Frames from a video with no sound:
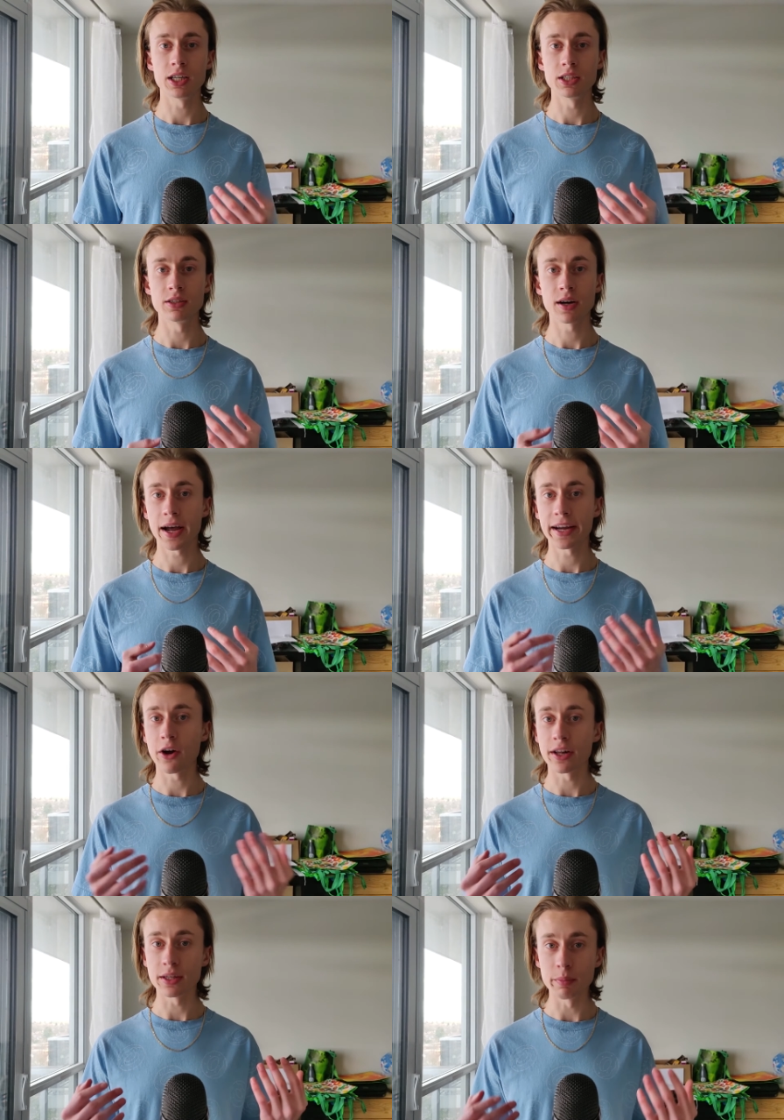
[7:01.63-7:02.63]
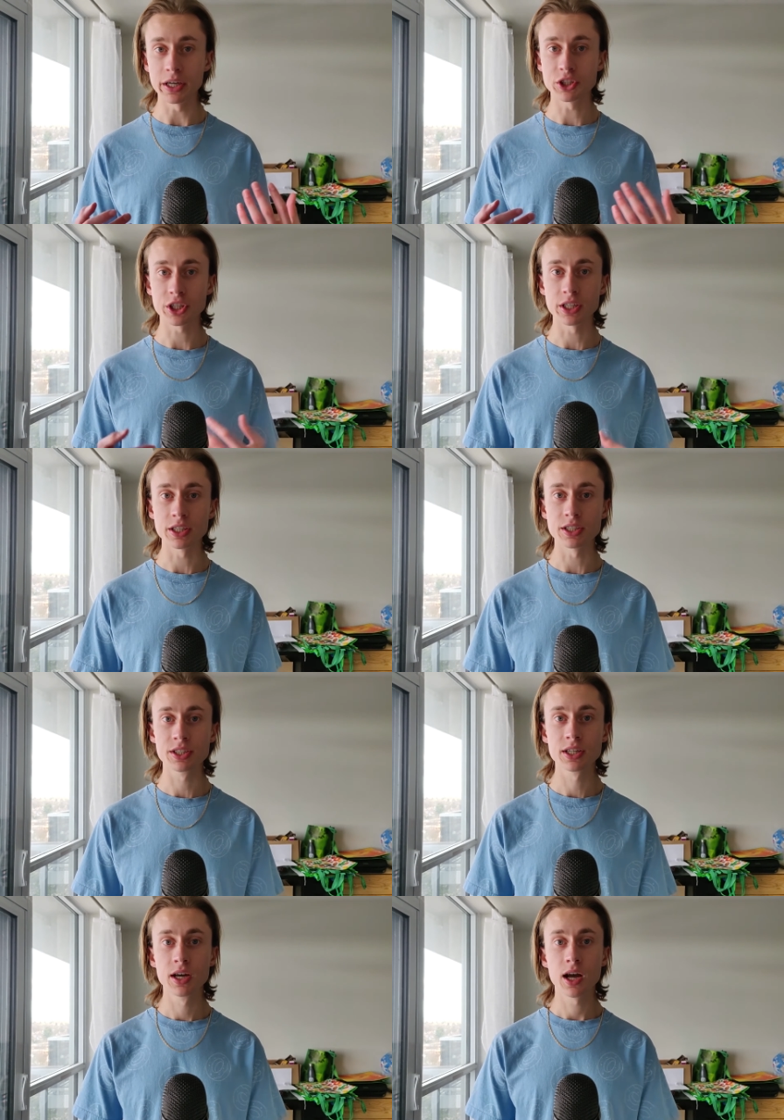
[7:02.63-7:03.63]
I'll hang out at the
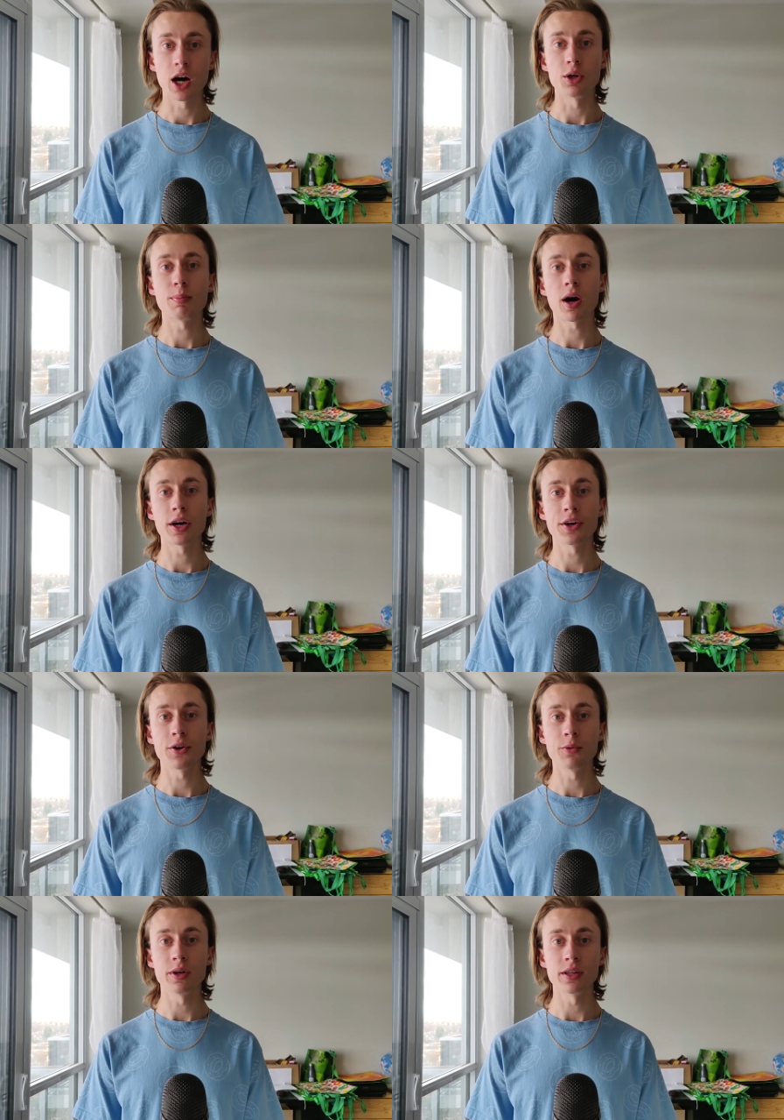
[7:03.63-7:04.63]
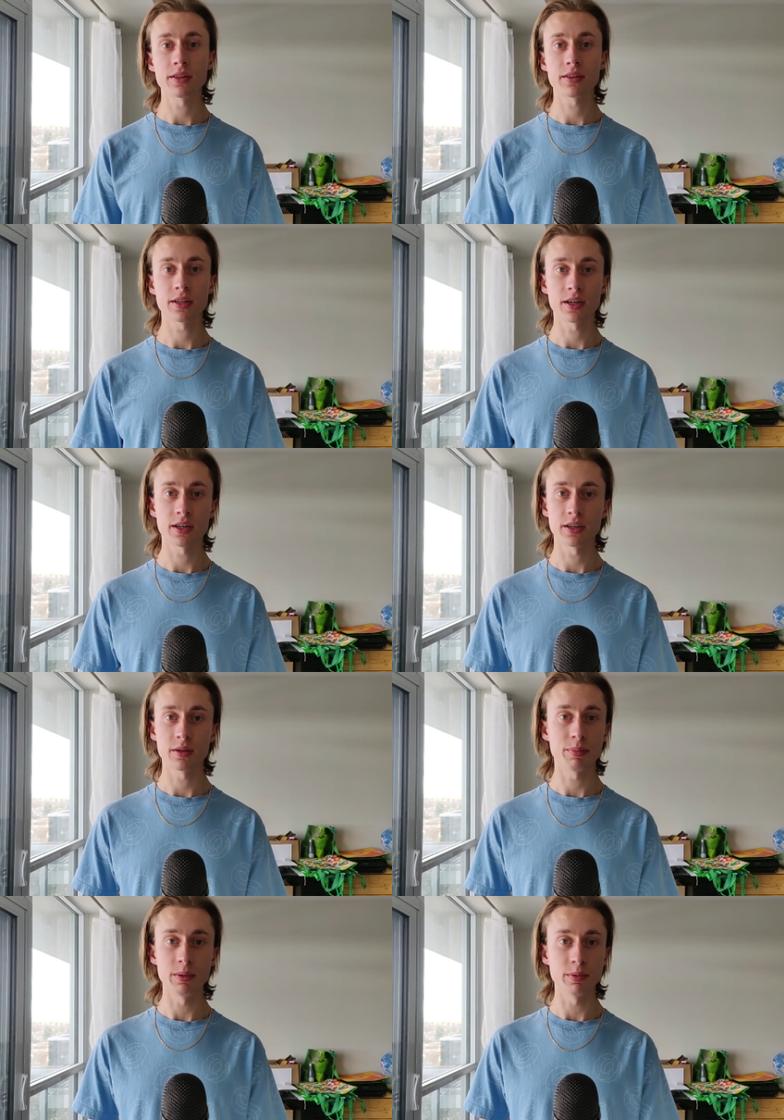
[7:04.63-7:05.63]
beaches, I'll party with
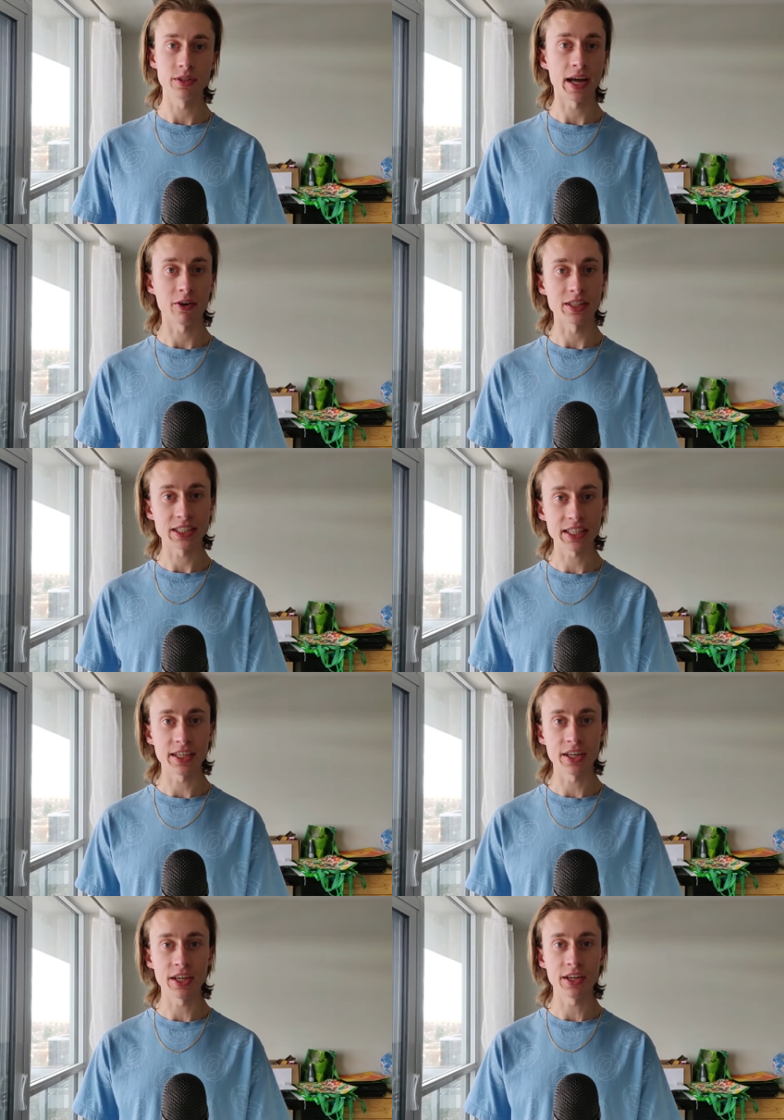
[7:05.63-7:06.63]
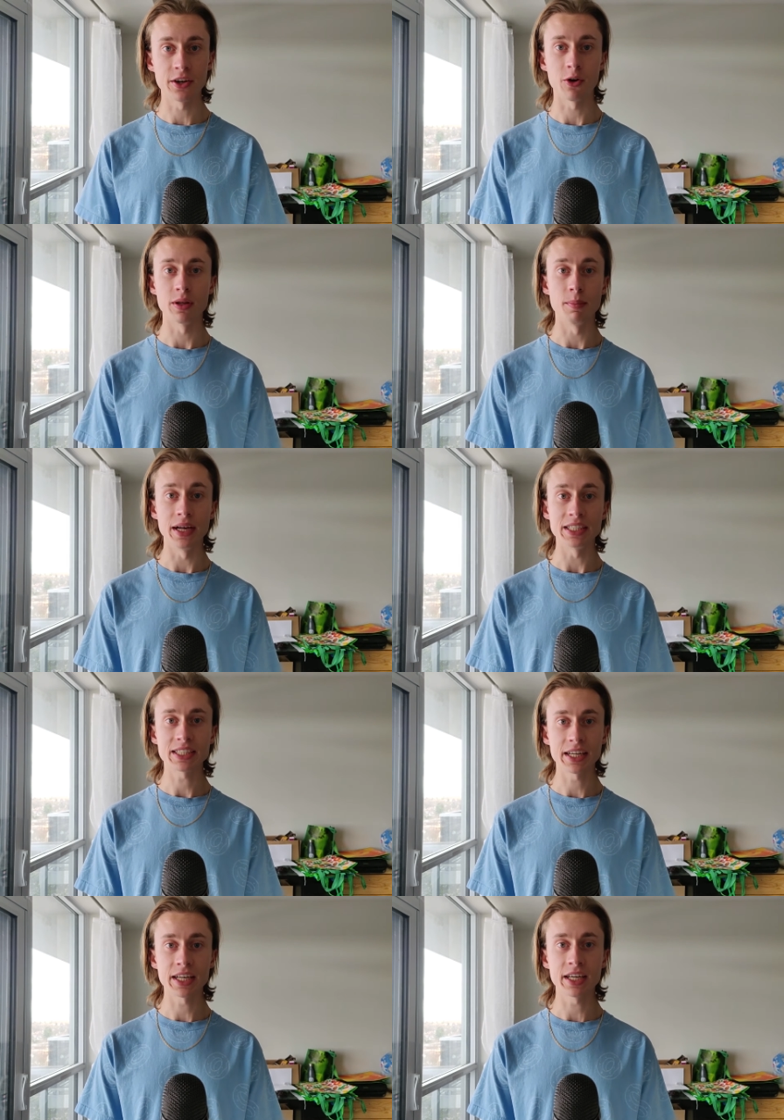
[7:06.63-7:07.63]
the people down in Sydney, you know, in the big
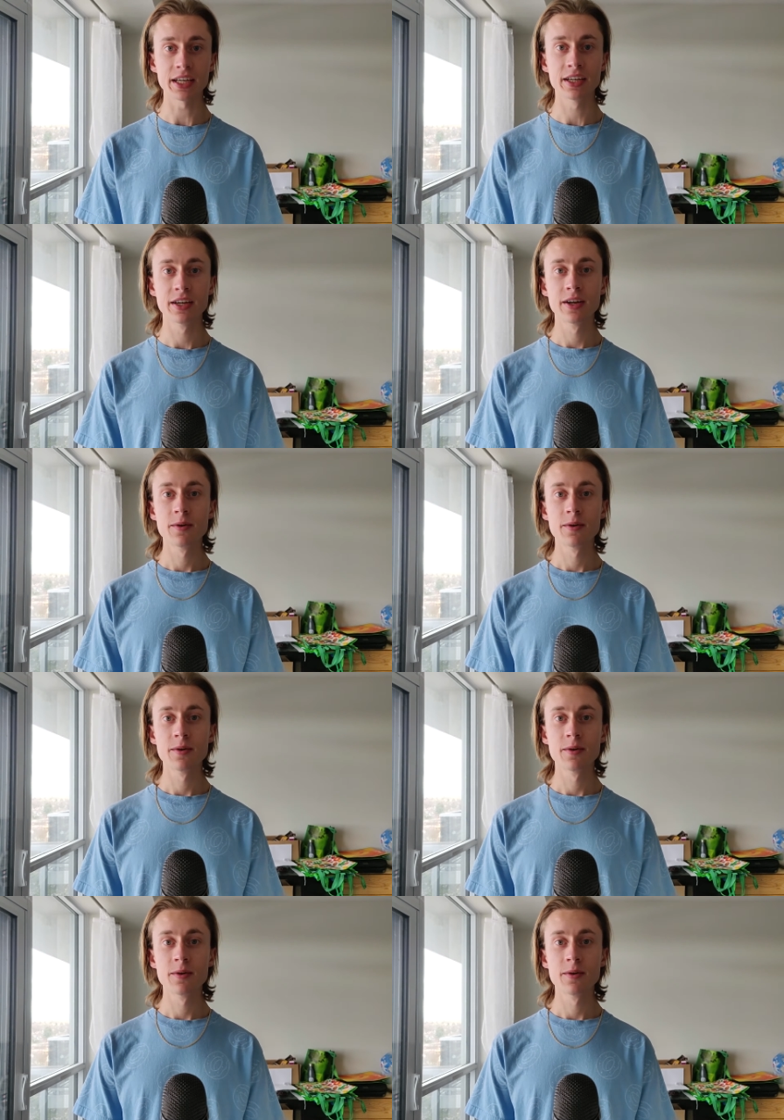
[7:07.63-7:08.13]
city.